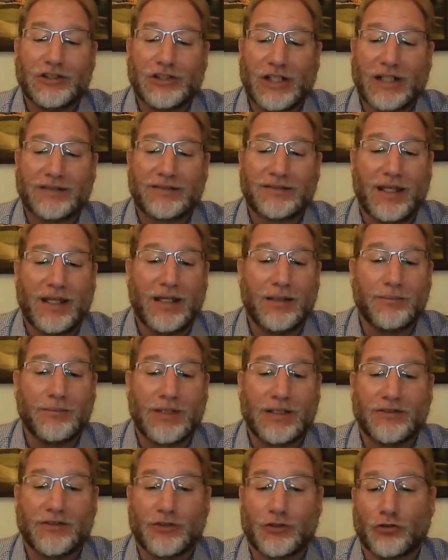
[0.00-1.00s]
Jets game
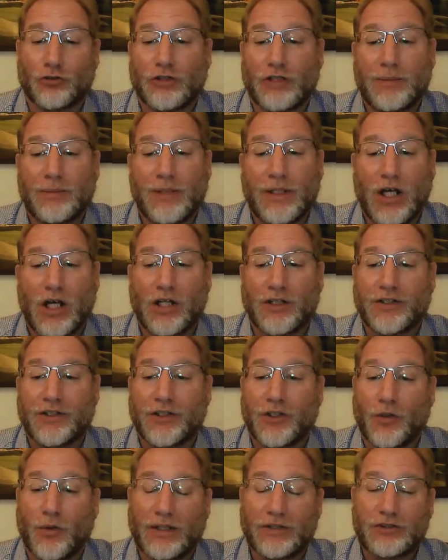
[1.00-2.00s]
can certainly be called into
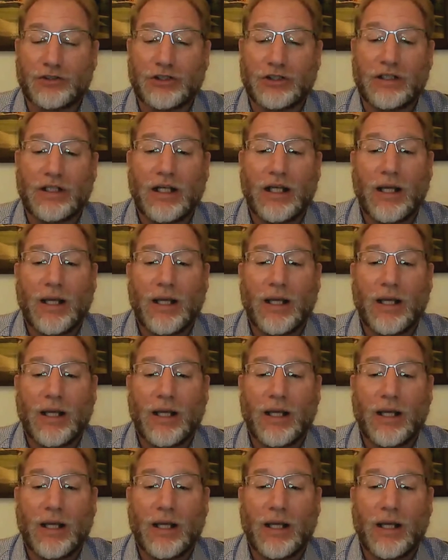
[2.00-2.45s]
question.